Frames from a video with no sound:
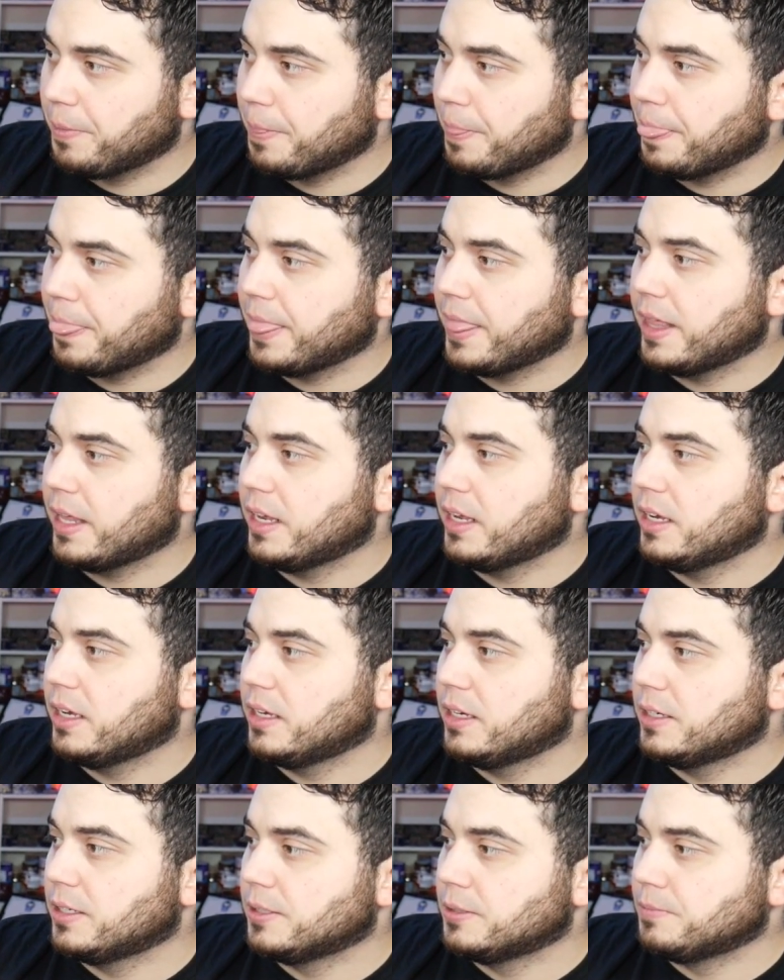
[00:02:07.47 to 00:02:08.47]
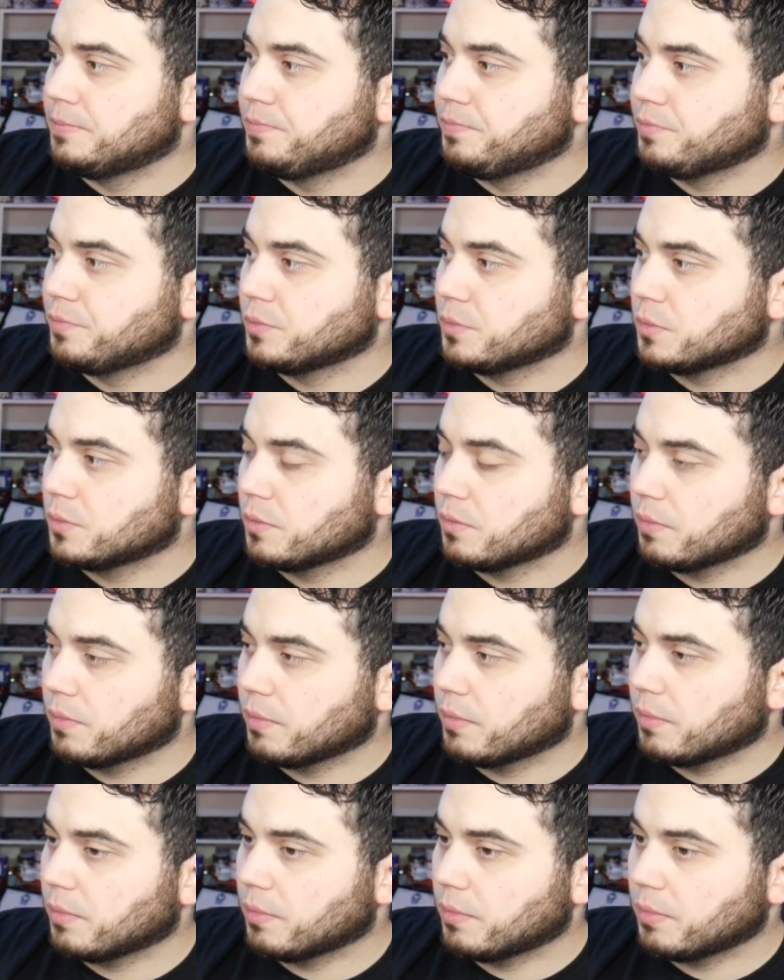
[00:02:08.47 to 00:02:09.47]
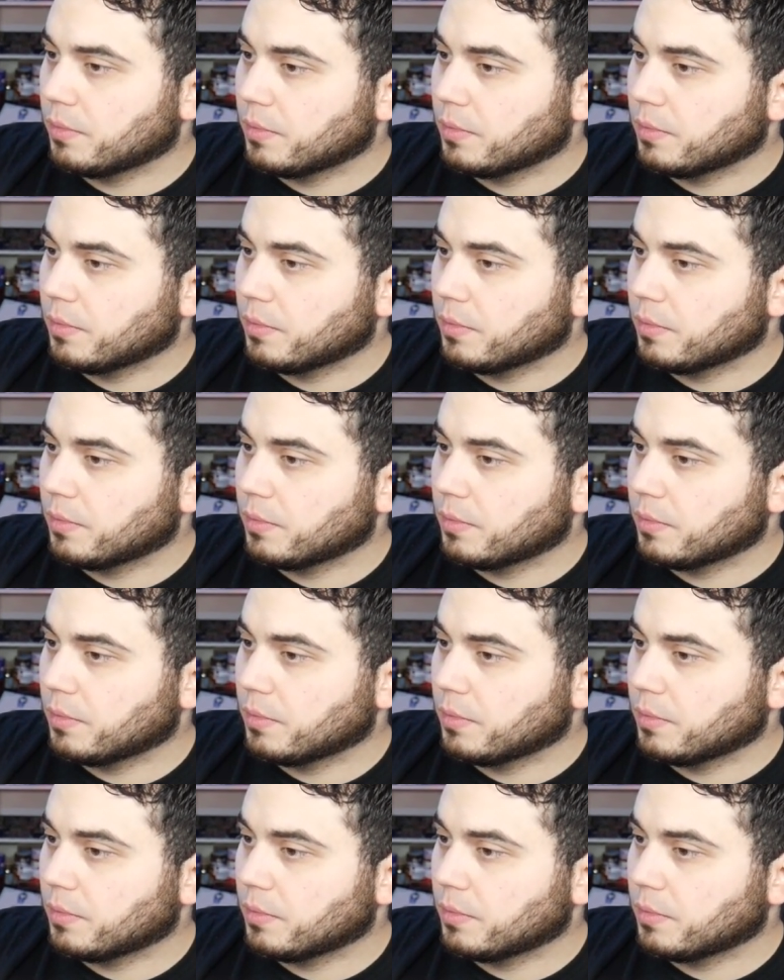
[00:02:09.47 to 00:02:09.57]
[no speech]